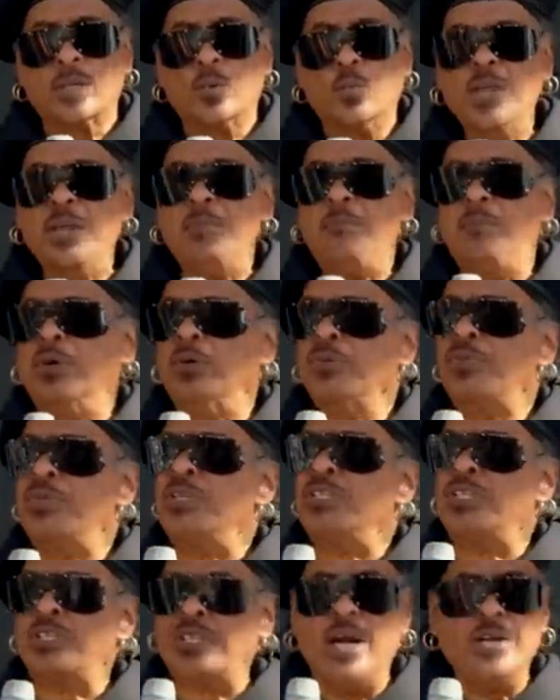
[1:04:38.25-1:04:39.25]
We built
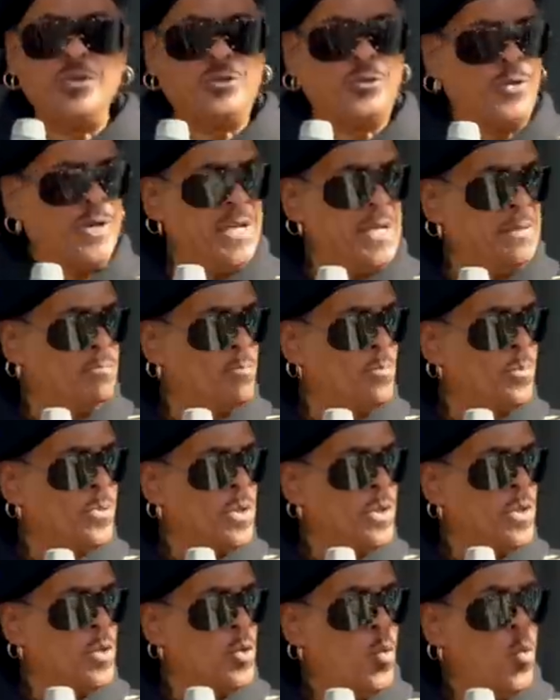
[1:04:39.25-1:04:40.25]
this country.
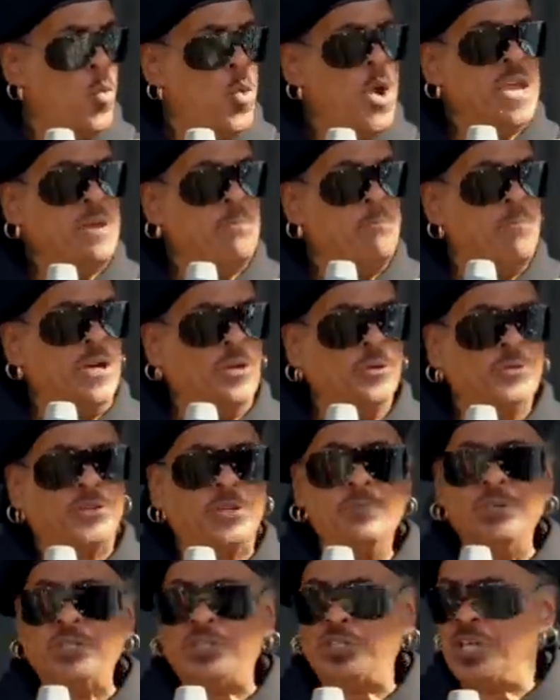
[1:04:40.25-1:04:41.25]
We built
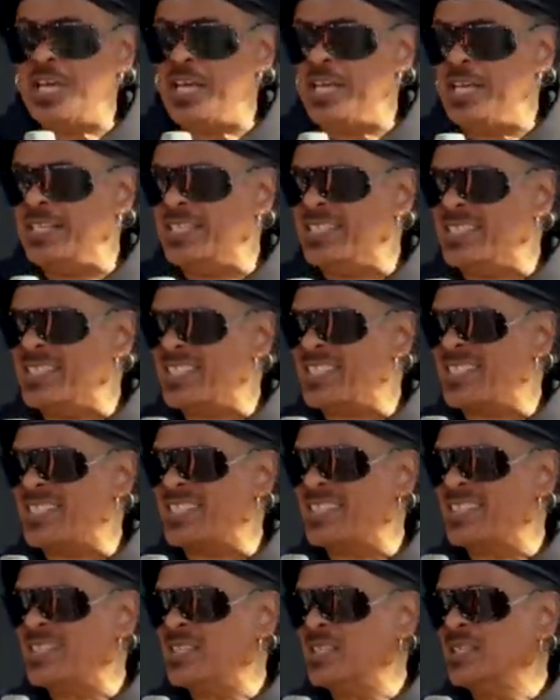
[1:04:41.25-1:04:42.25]
the machines.
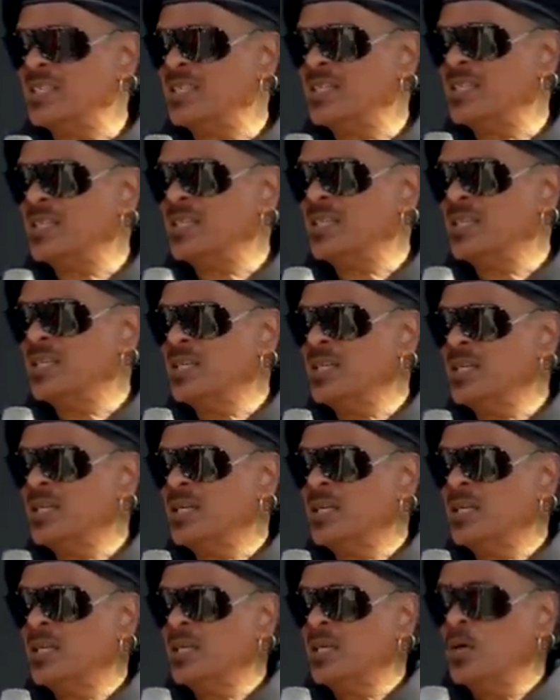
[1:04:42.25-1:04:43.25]

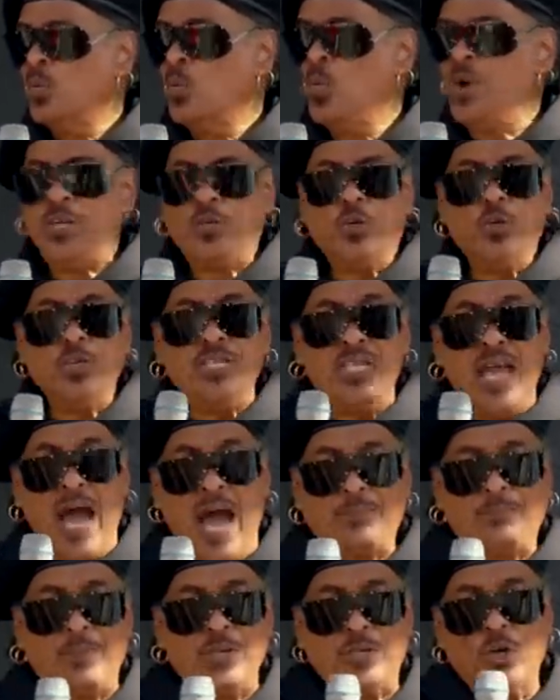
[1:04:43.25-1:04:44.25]
We could
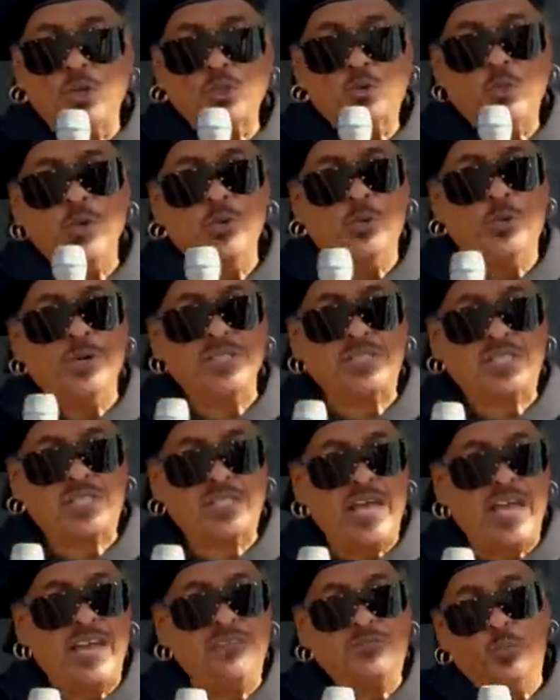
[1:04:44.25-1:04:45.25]
not, because we were
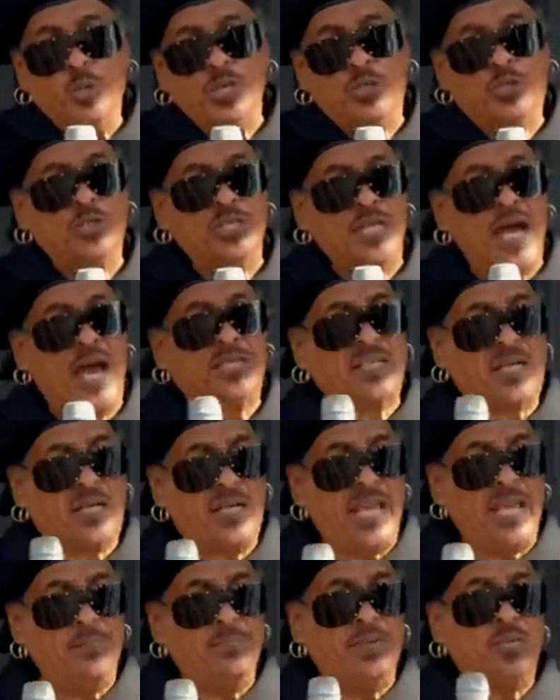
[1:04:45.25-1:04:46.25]
enslaved, we could not
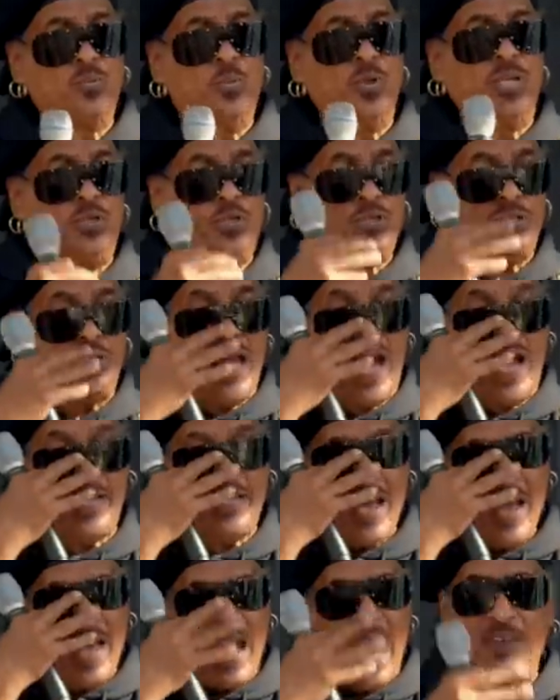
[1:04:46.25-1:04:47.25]
claim it. We could not
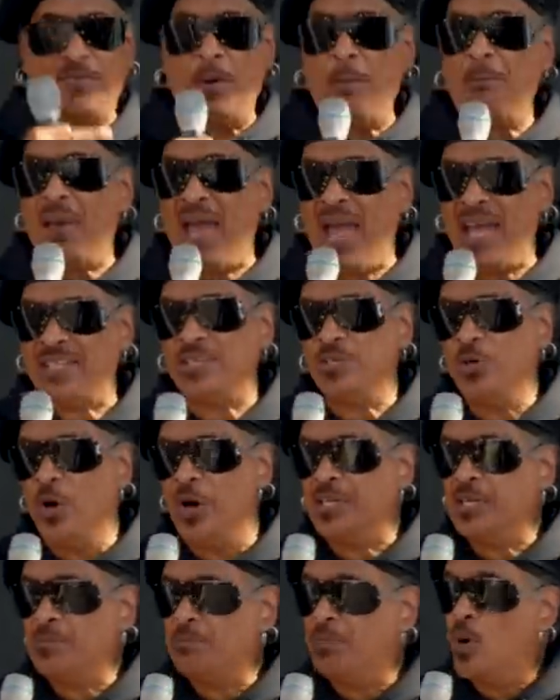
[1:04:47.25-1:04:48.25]
have a patent
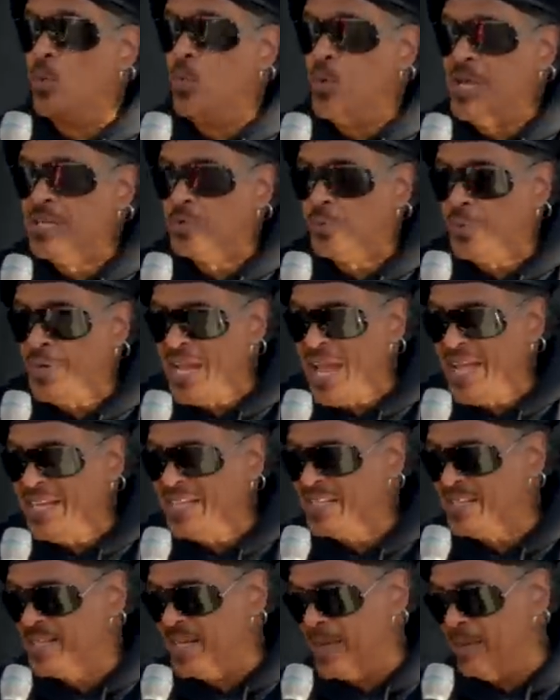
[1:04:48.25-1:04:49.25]
on it, but we
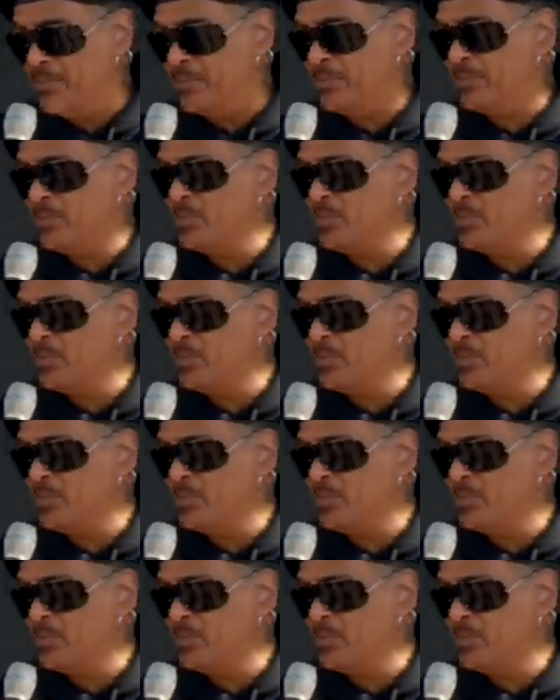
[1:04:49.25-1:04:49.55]
created them.